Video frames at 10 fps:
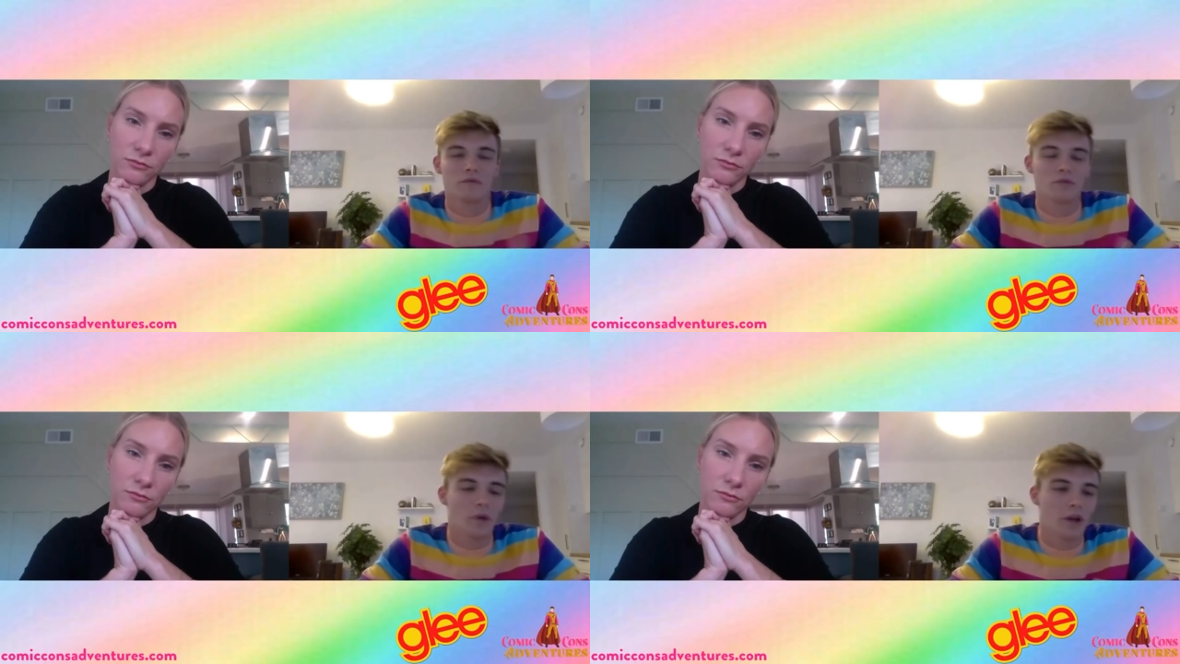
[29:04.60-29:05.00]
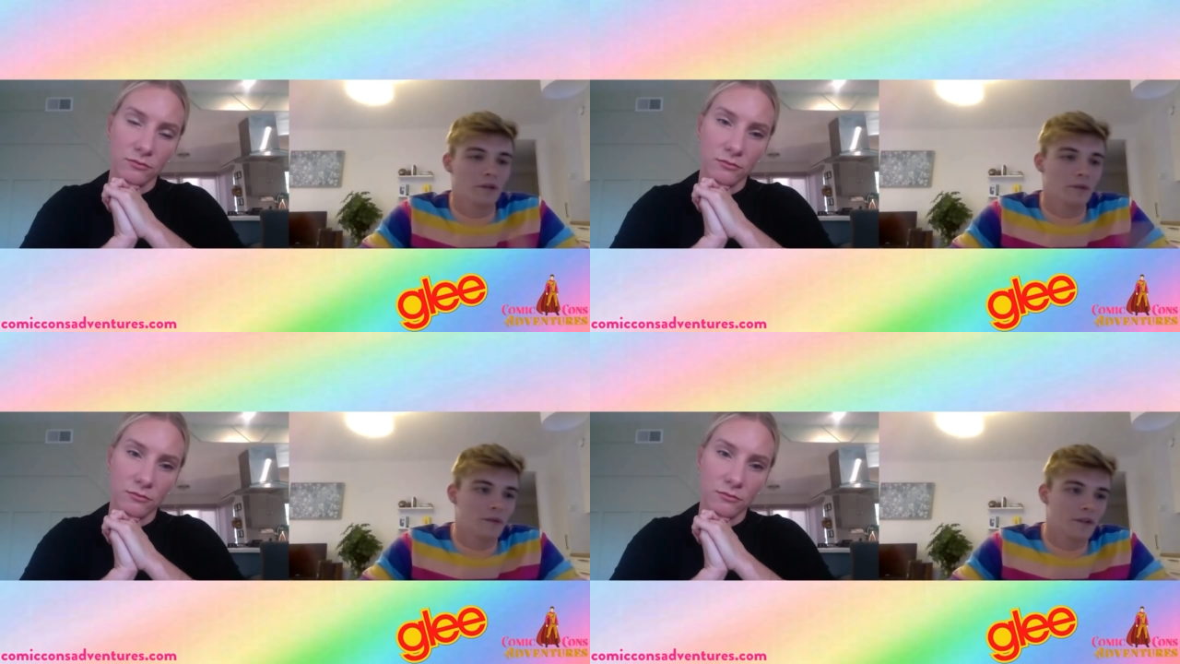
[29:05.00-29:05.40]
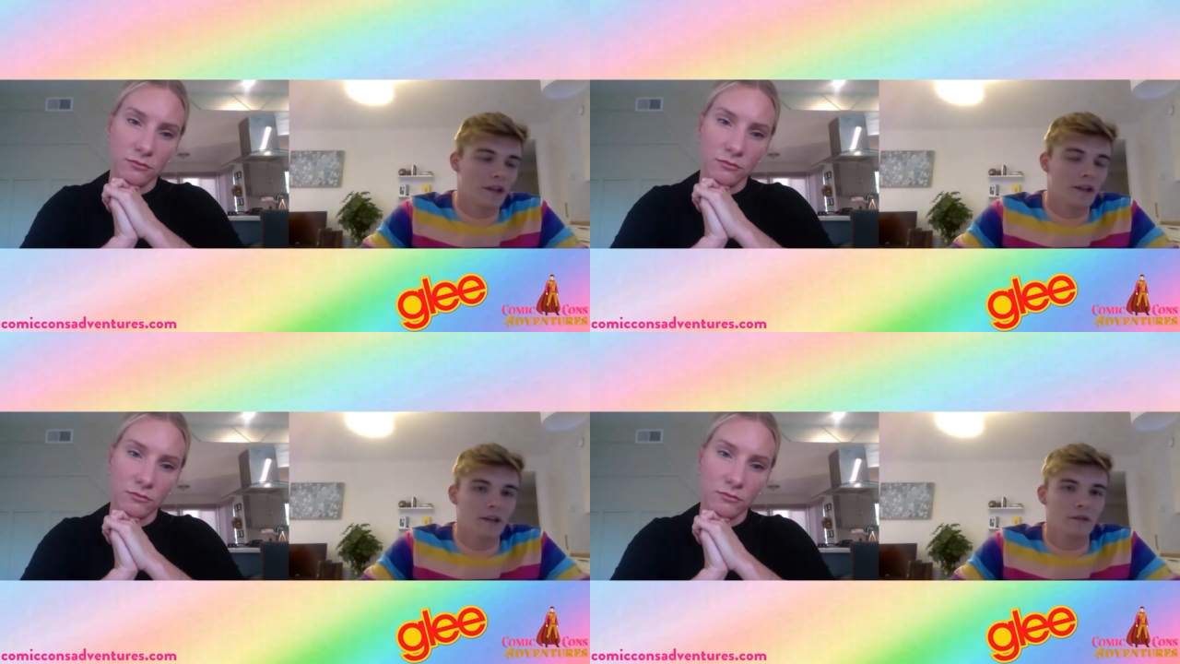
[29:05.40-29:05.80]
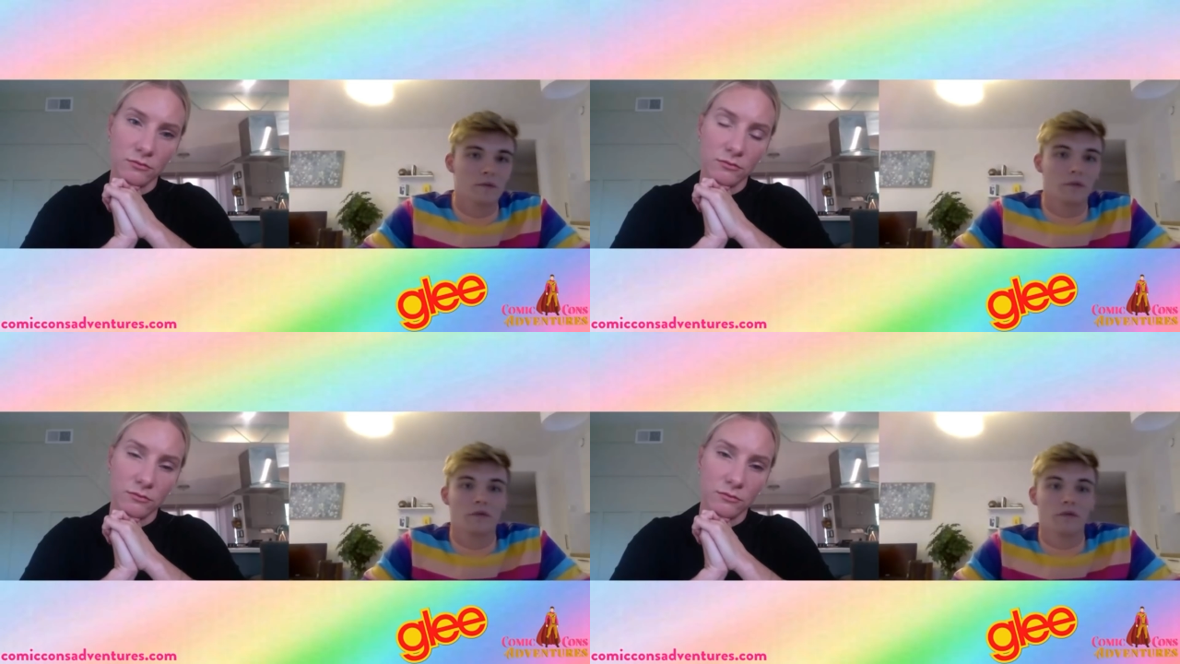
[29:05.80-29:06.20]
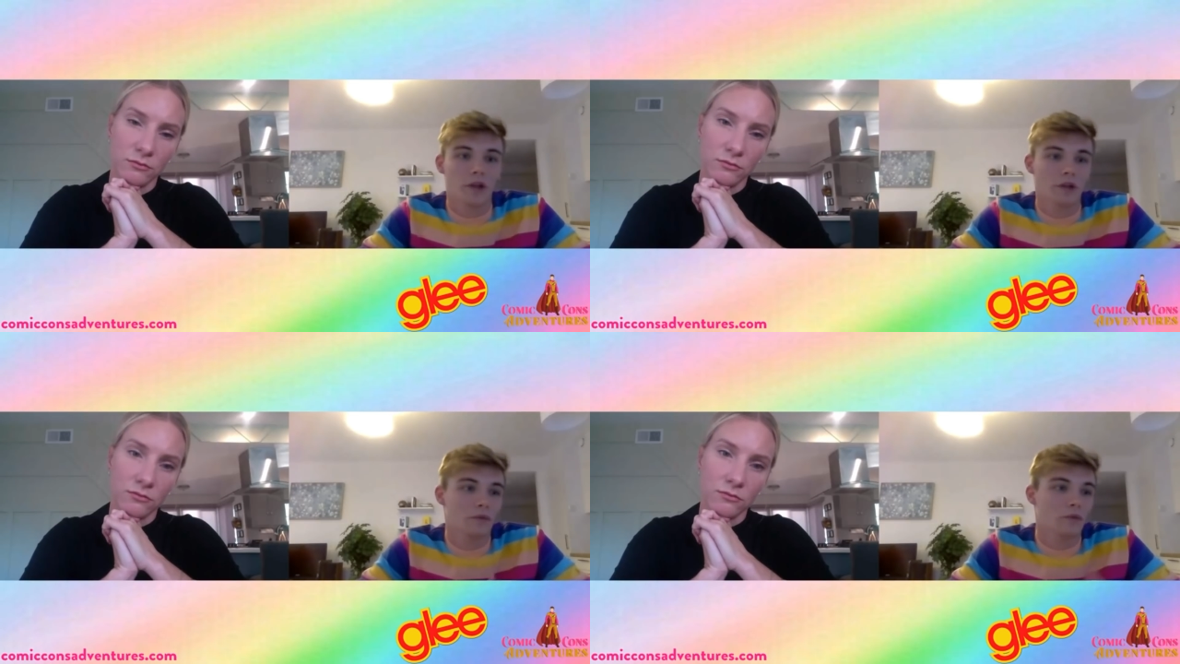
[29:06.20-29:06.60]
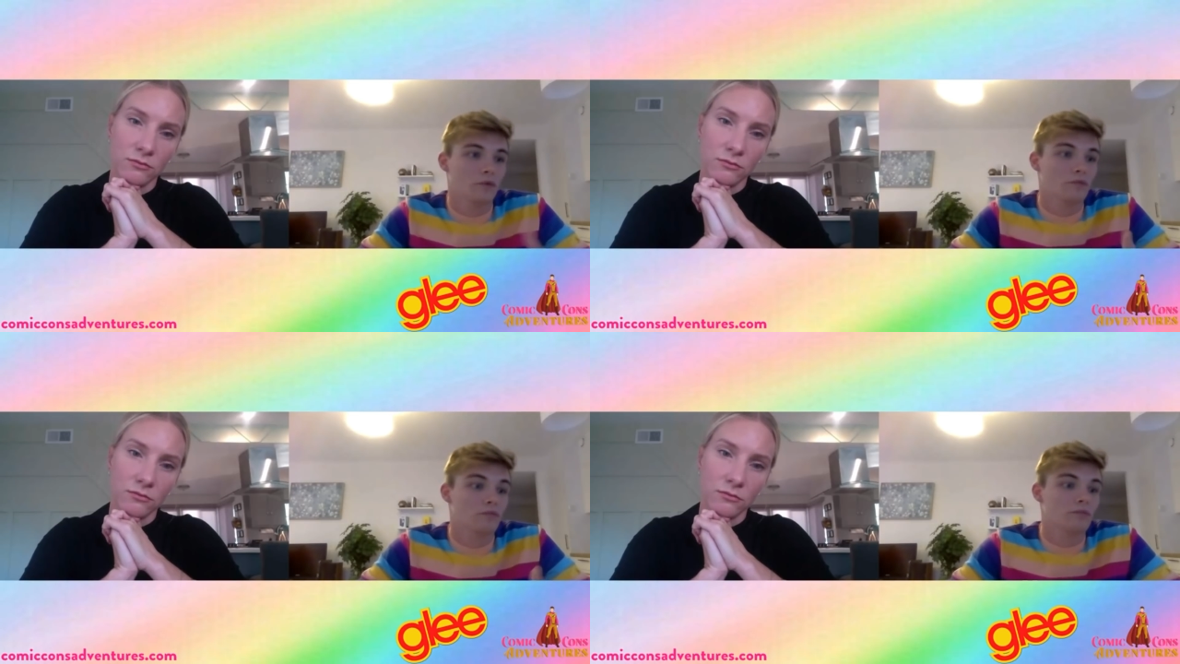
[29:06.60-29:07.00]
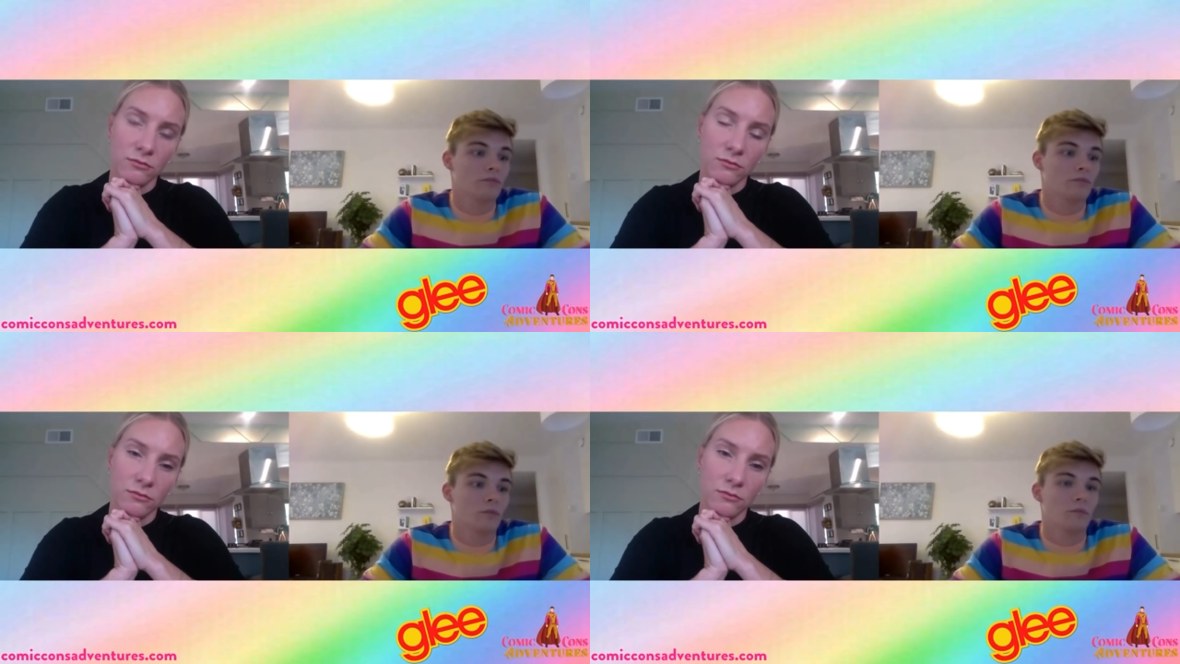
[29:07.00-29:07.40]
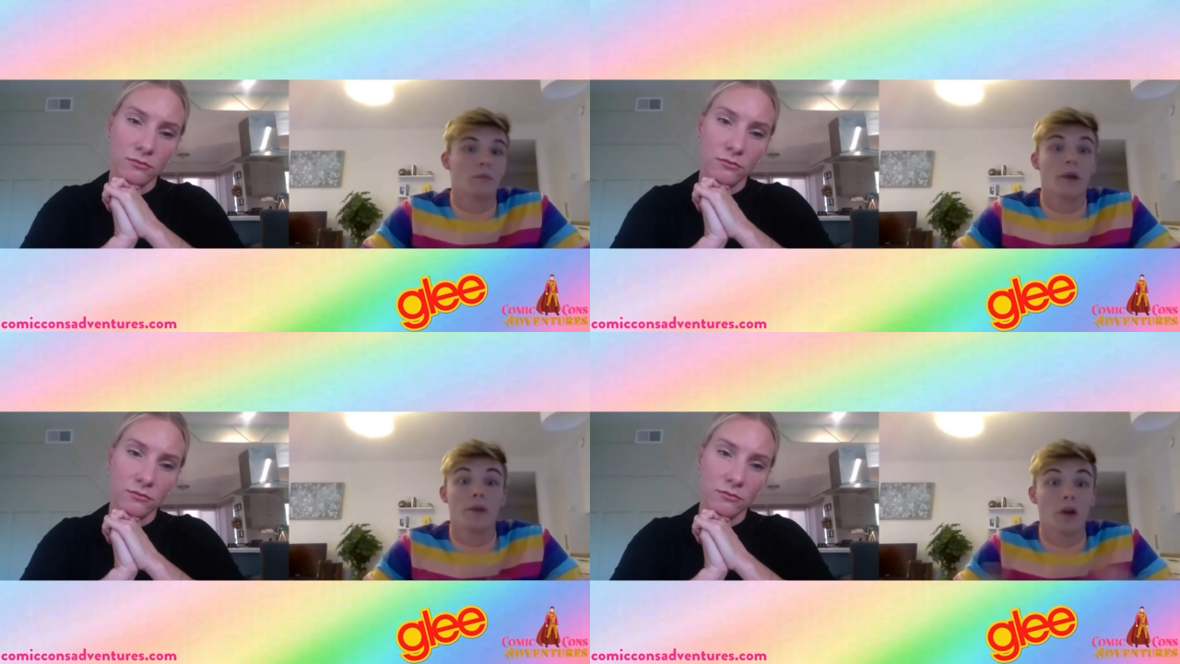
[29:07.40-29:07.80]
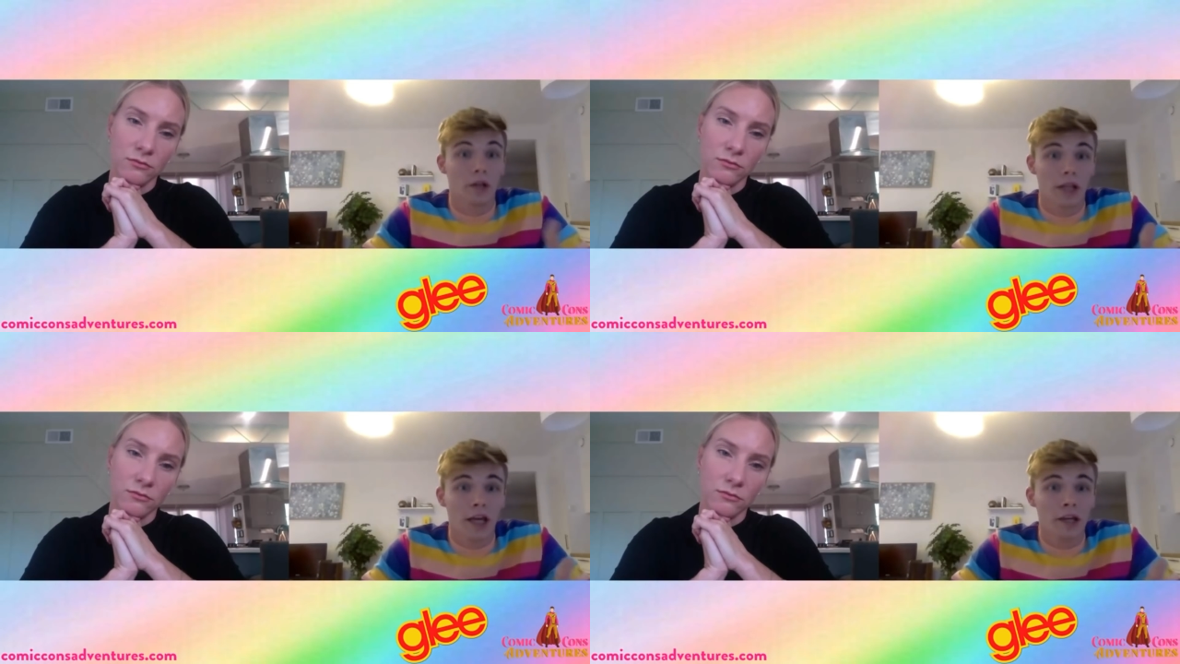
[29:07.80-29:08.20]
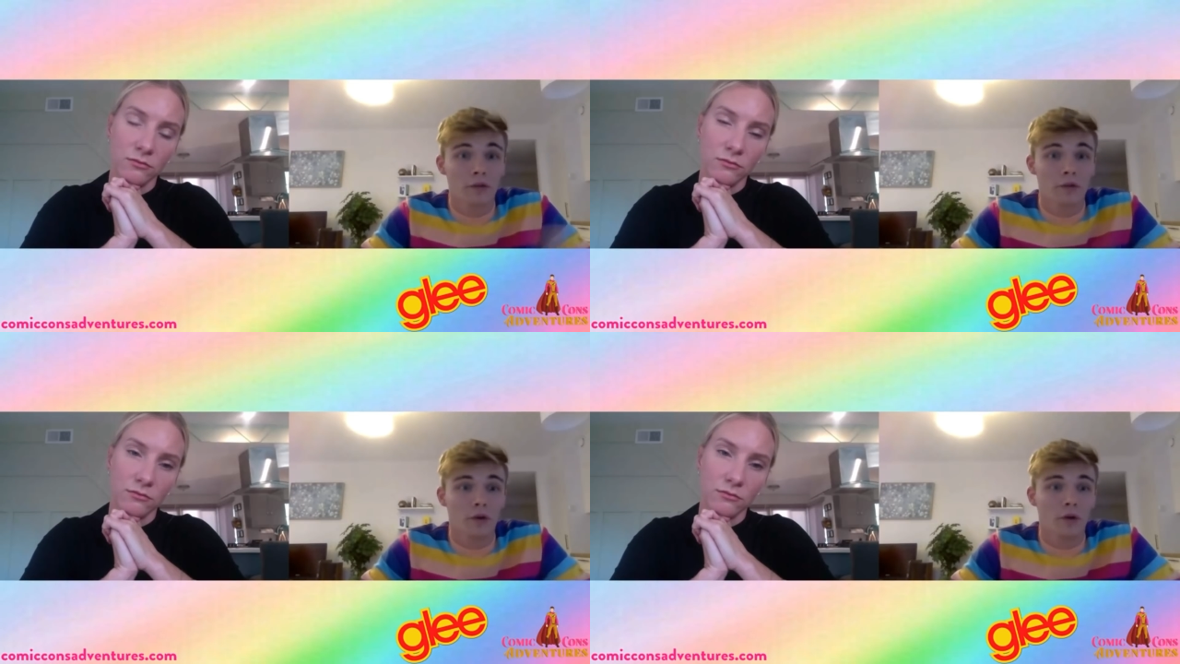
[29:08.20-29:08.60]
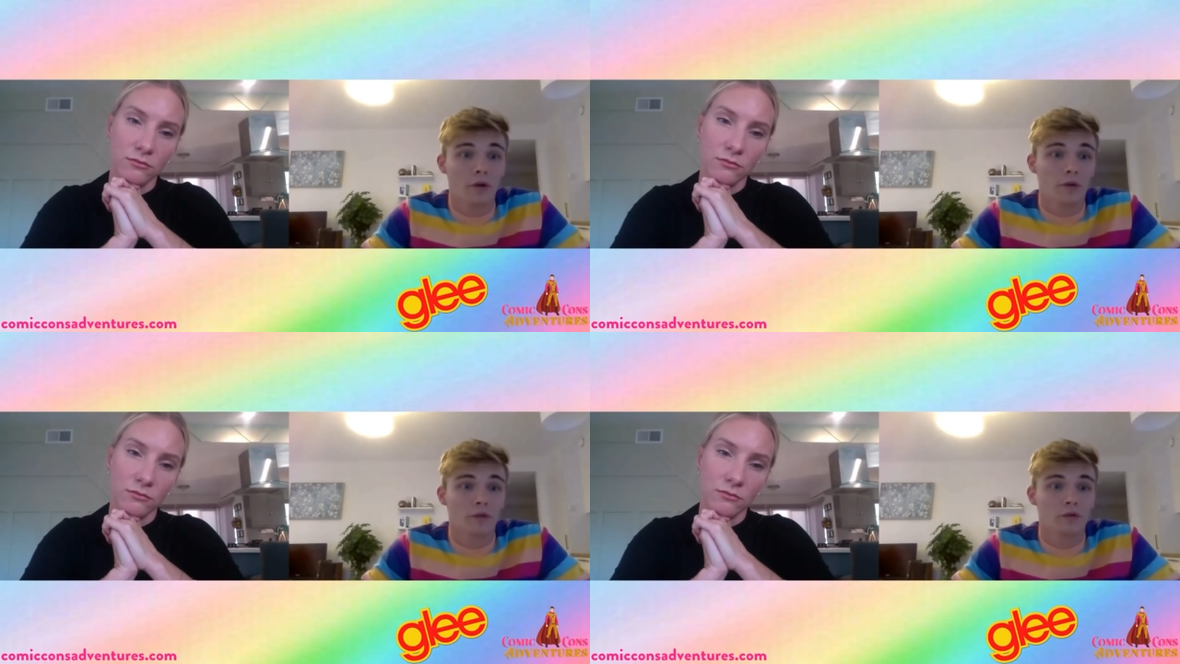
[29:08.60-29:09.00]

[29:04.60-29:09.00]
Speaker 1: try to say that to a friend. Maybe online, you know, on